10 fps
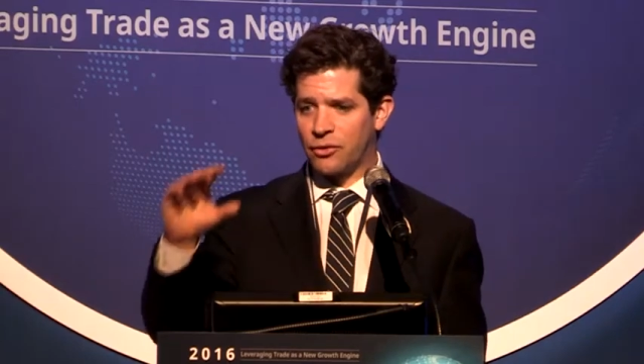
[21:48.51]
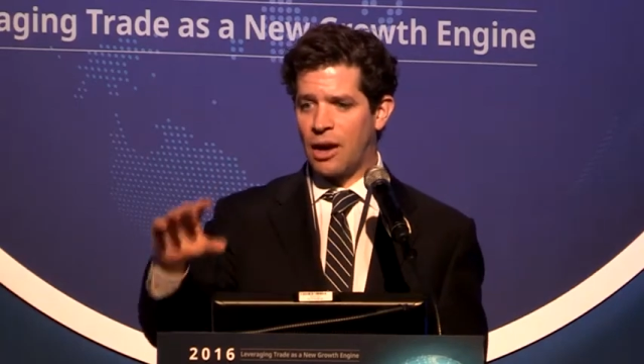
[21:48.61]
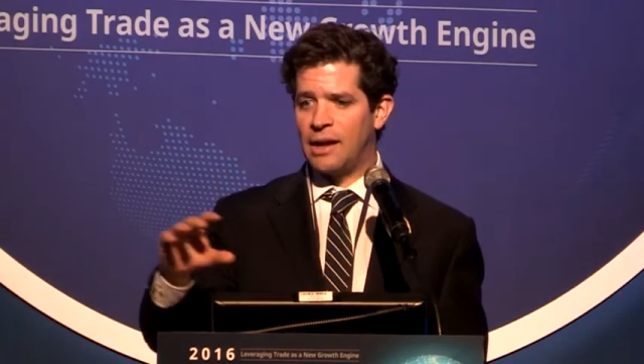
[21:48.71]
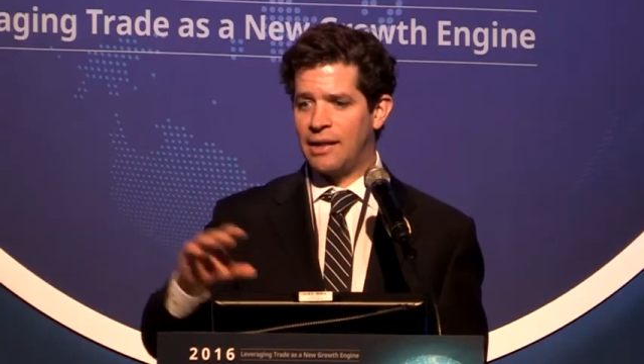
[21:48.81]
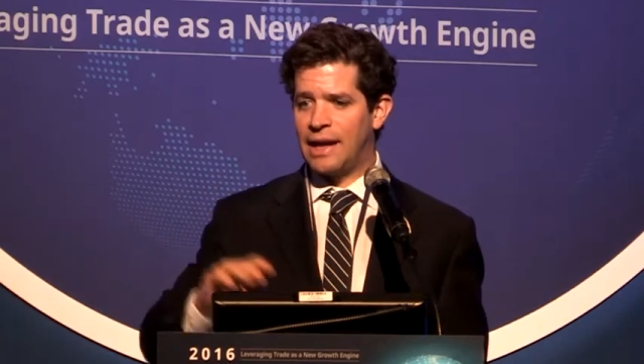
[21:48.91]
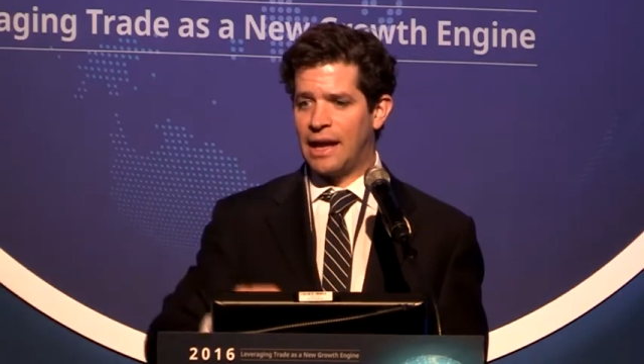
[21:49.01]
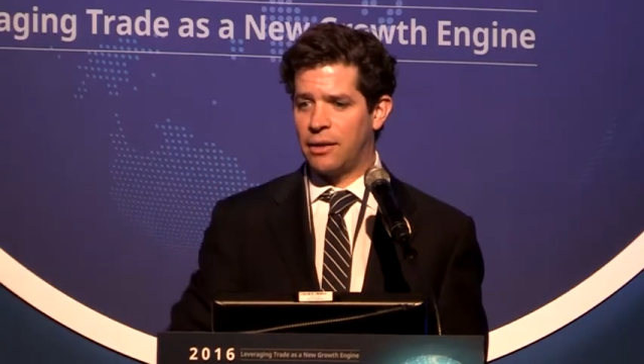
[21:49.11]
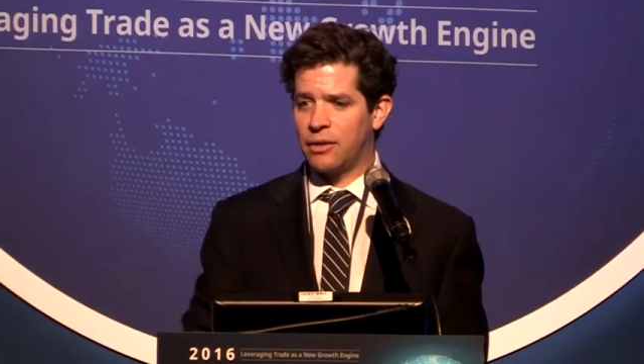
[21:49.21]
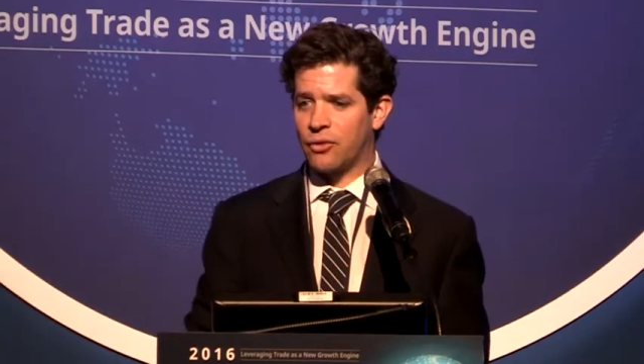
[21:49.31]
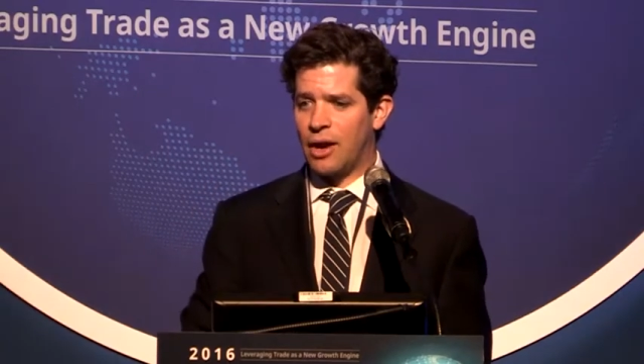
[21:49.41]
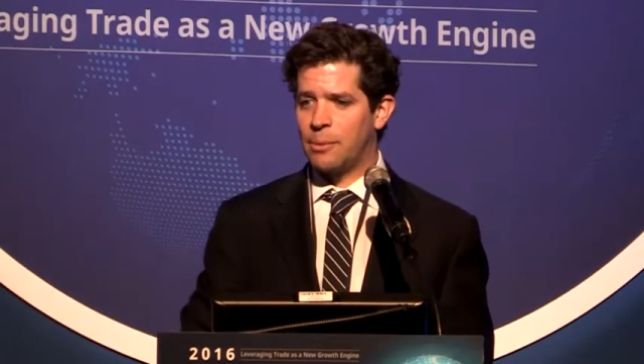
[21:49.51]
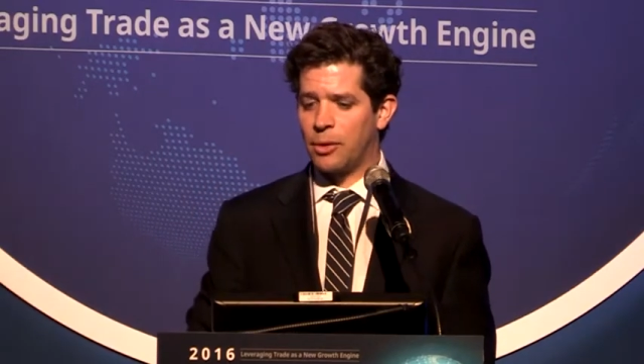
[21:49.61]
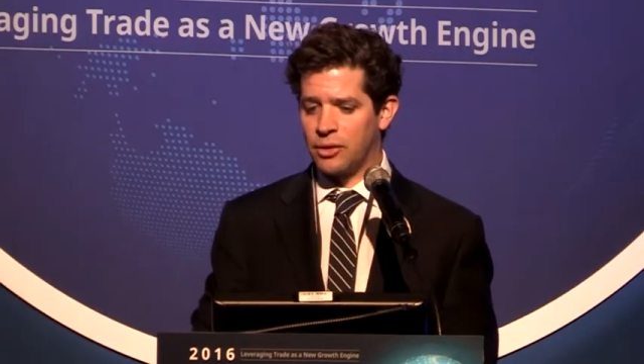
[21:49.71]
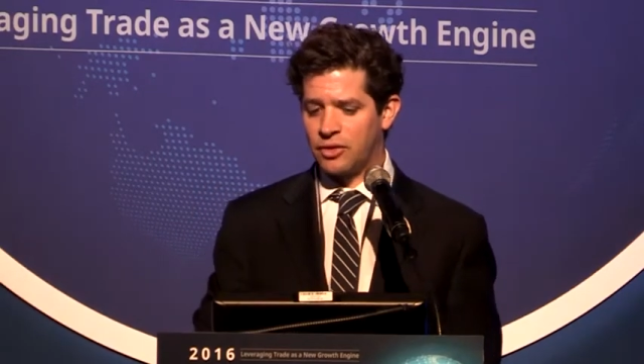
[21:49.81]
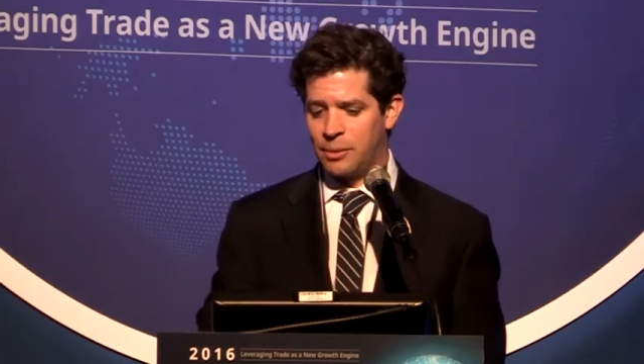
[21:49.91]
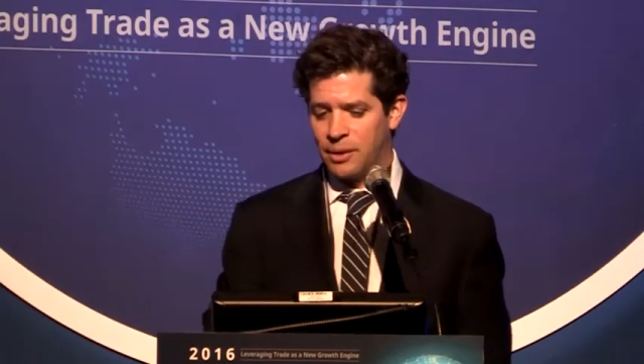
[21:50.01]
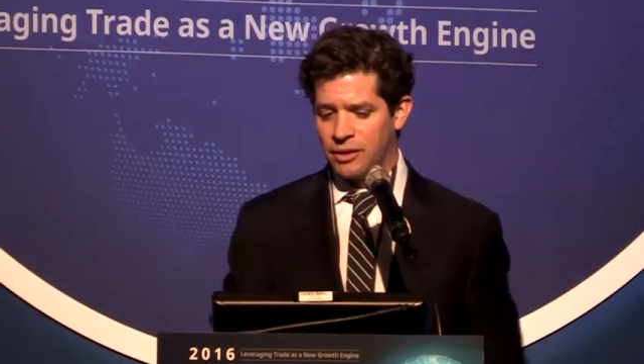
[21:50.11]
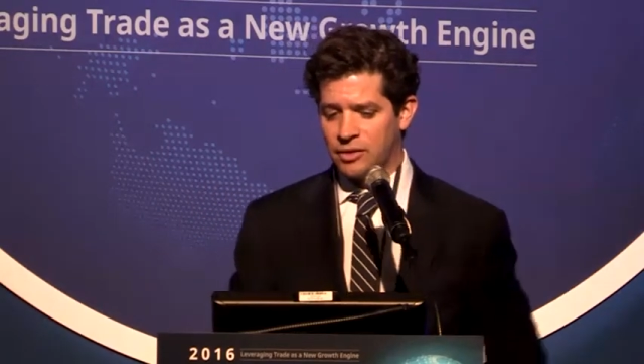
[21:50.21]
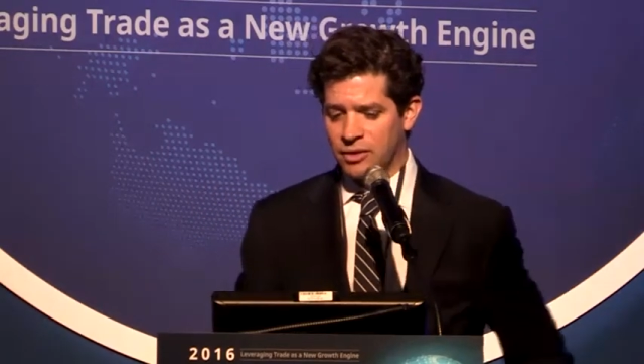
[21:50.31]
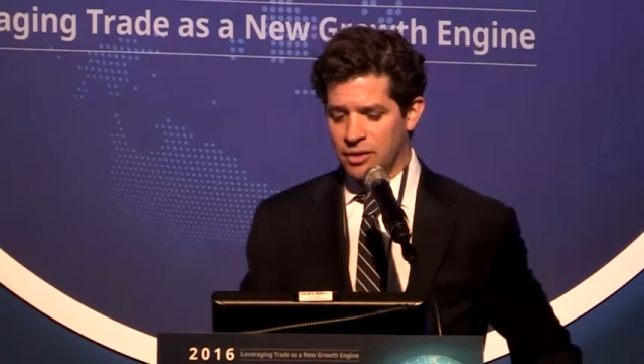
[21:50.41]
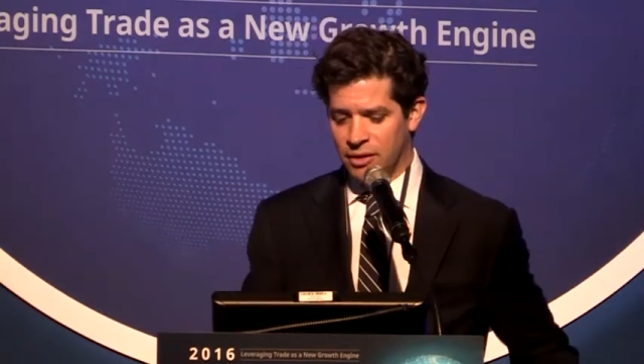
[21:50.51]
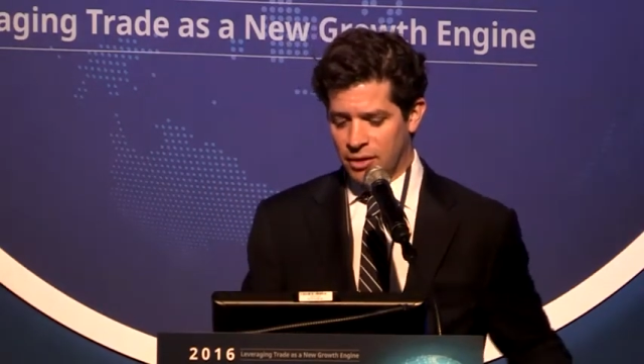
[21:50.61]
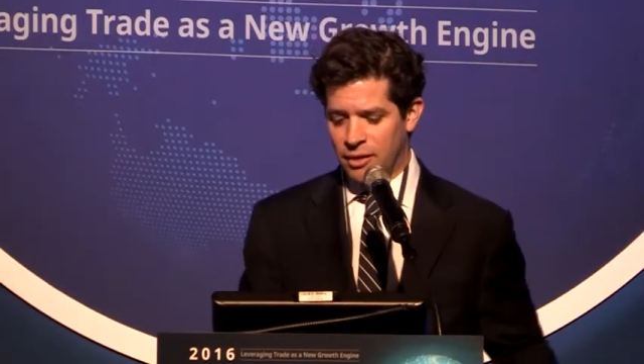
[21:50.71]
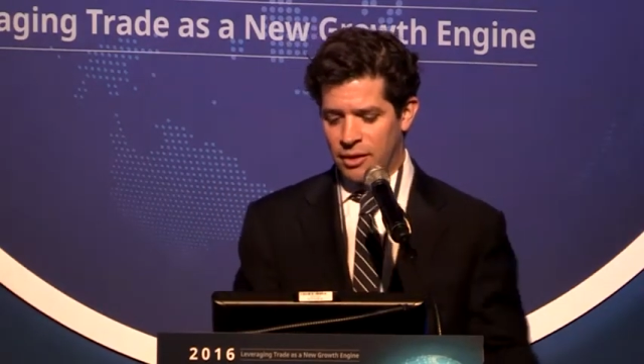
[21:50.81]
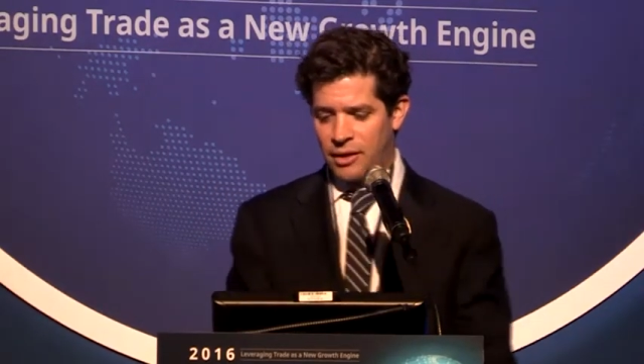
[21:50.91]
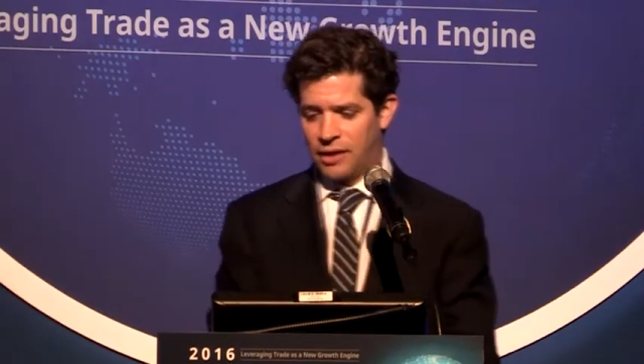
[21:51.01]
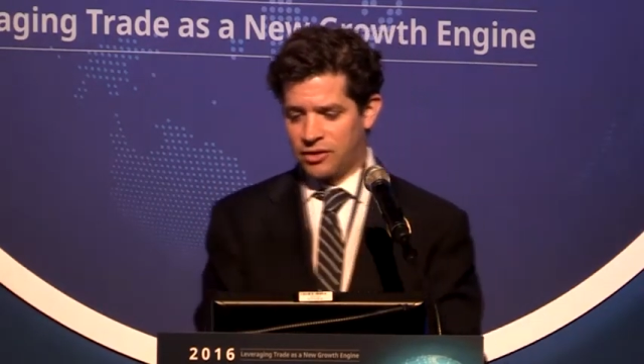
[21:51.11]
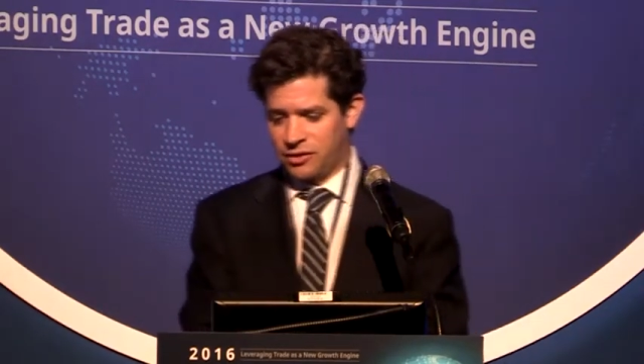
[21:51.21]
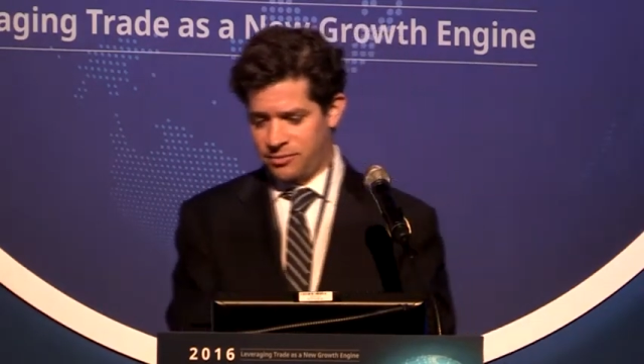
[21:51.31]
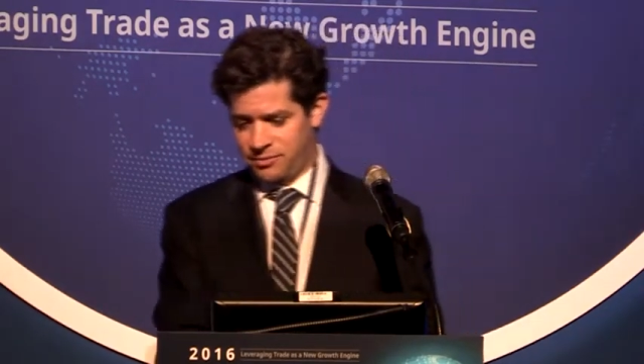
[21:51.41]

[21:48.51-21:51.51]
right and then get into the trade policy piece. Thanks.